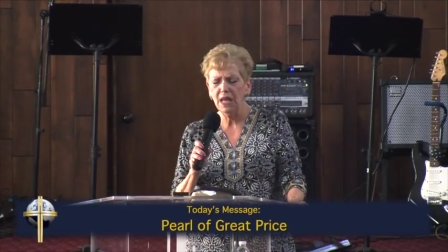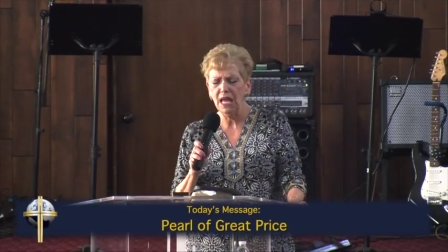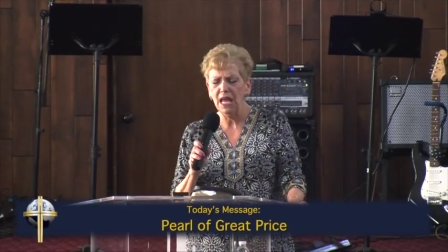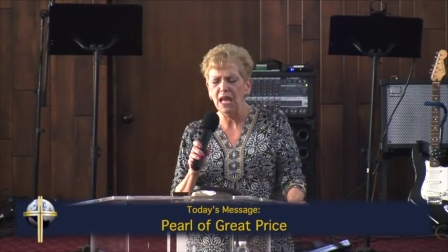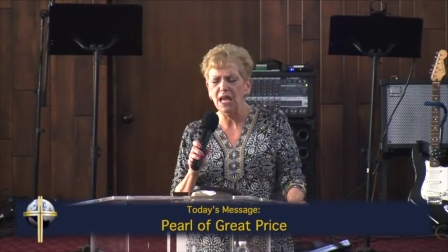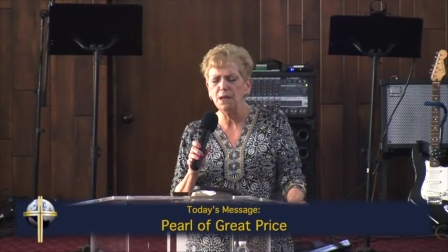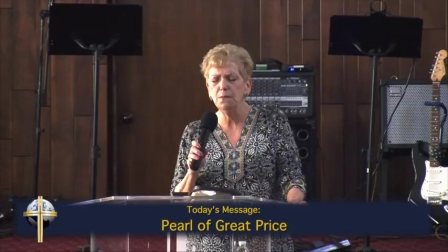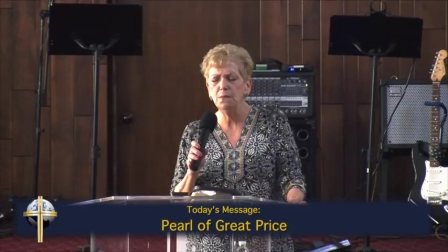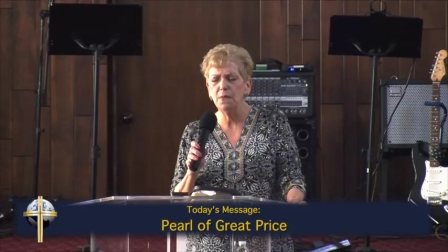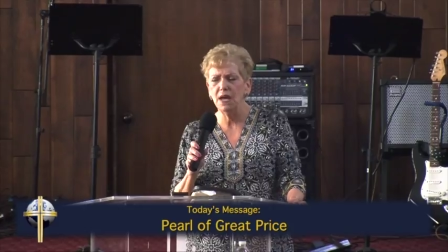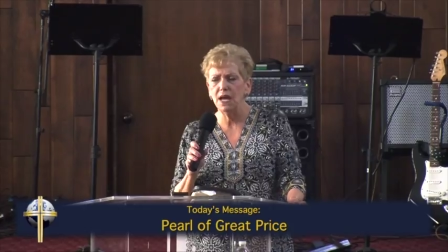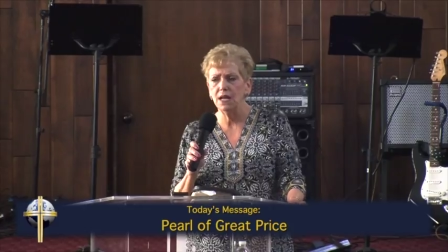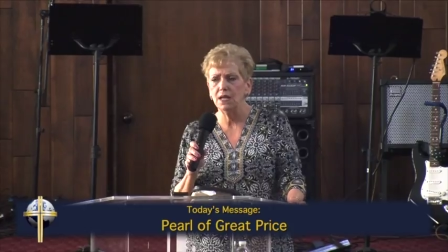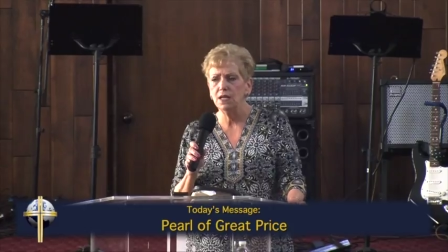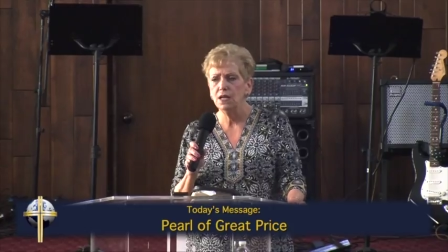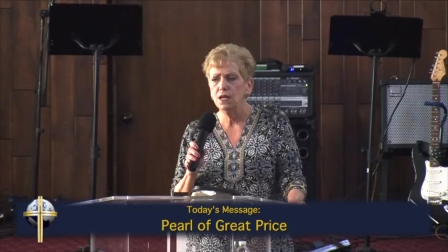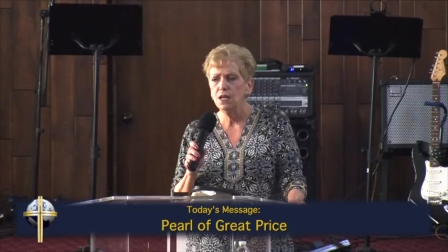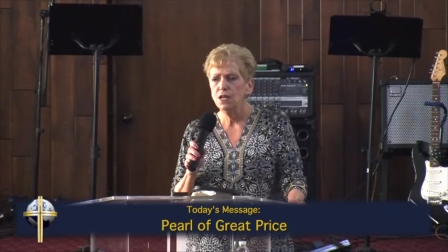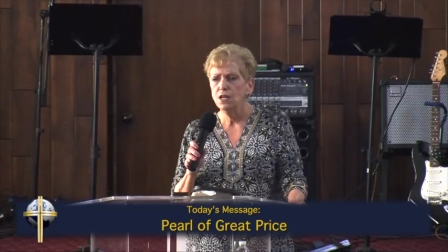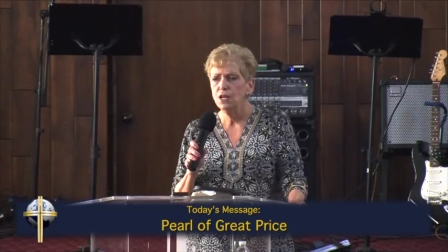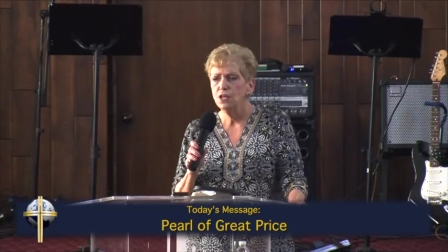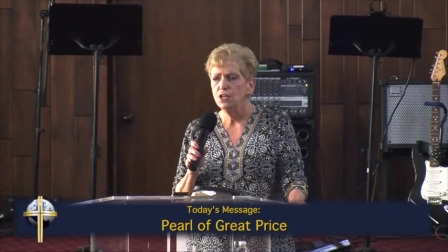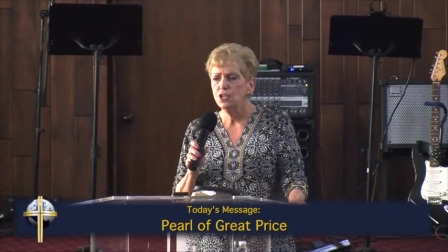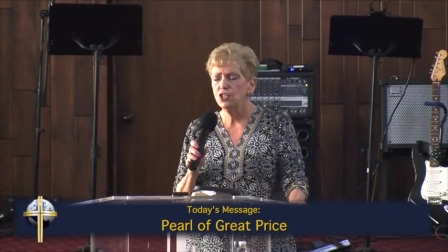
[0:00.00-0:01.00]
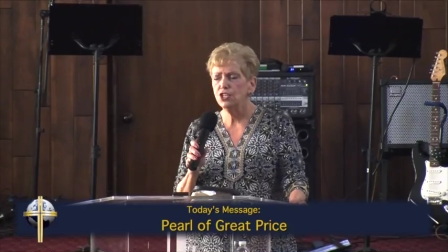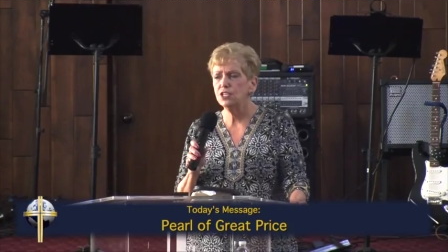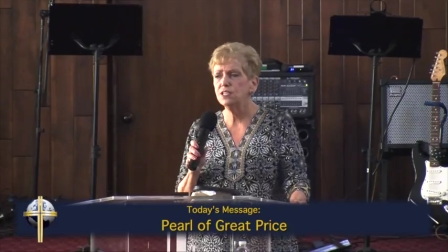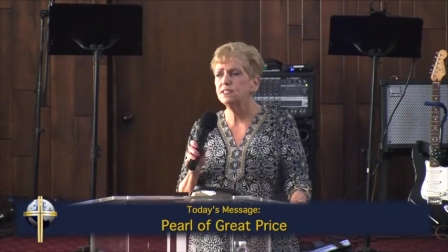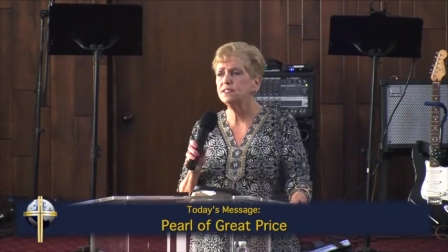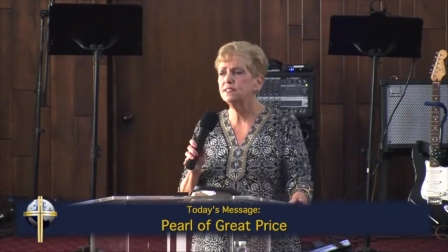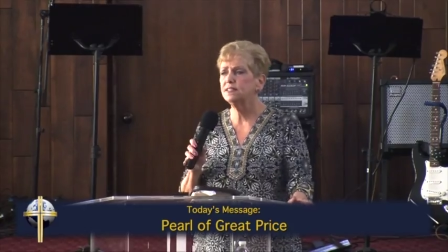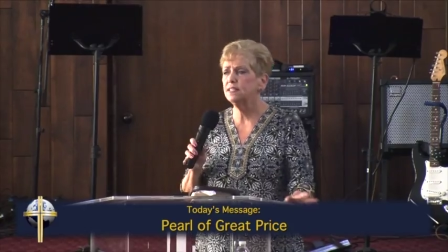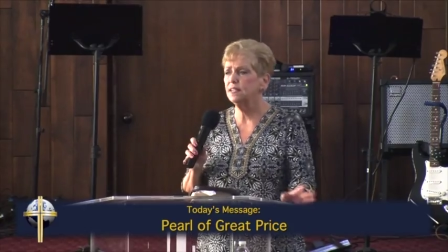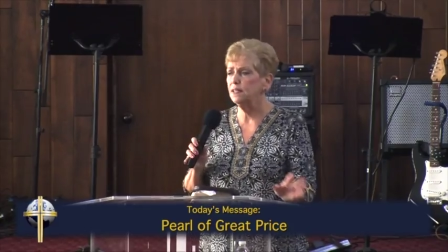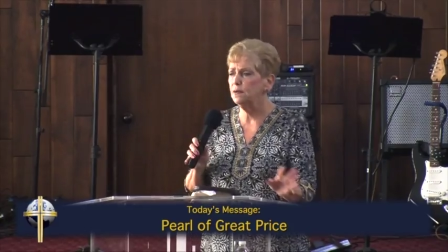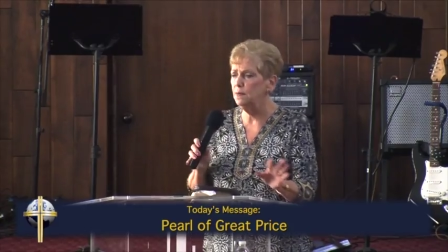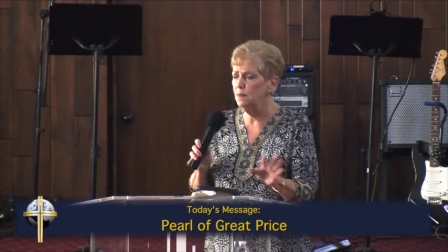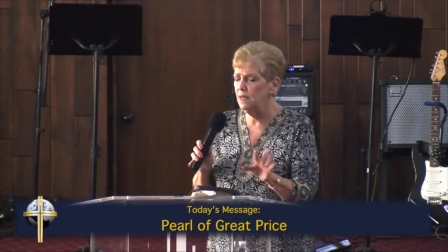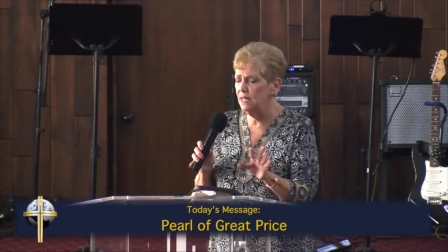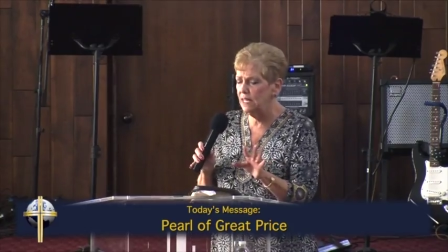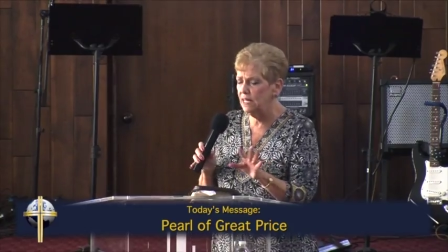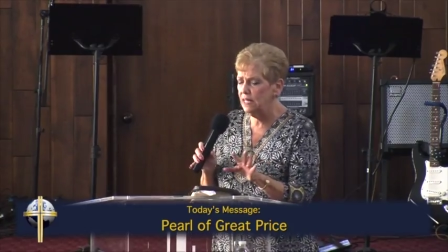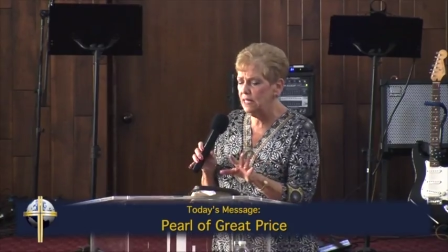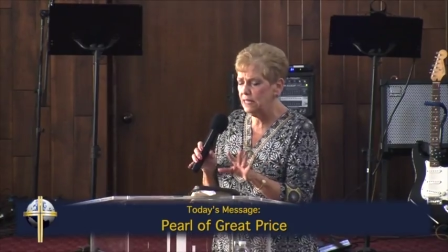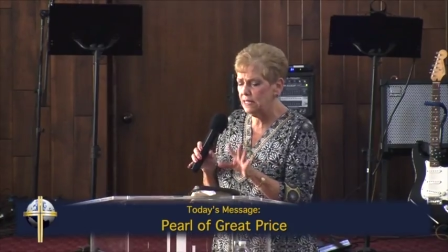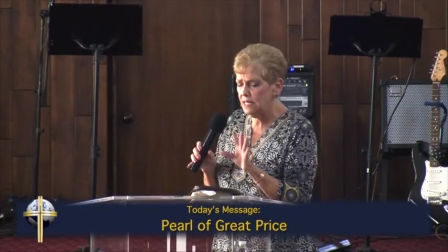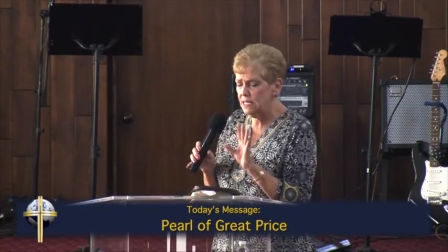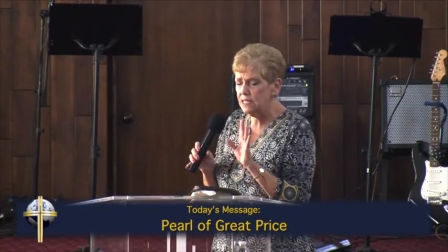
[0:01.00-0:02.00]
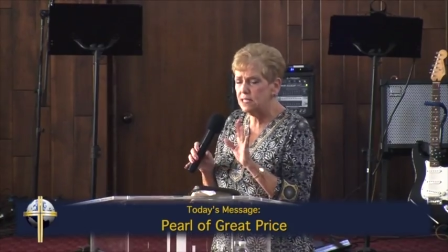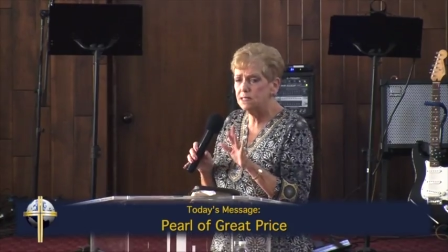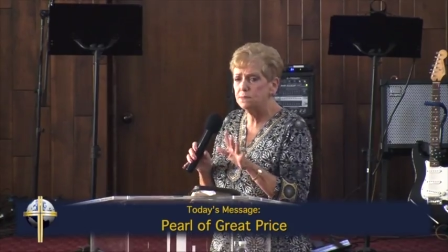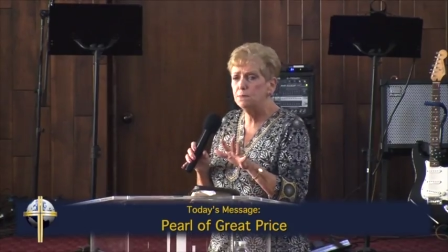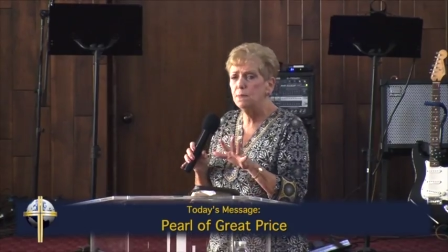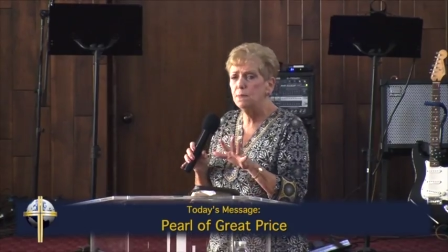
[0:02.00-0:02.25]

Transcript: Amen. Just sit a minute. This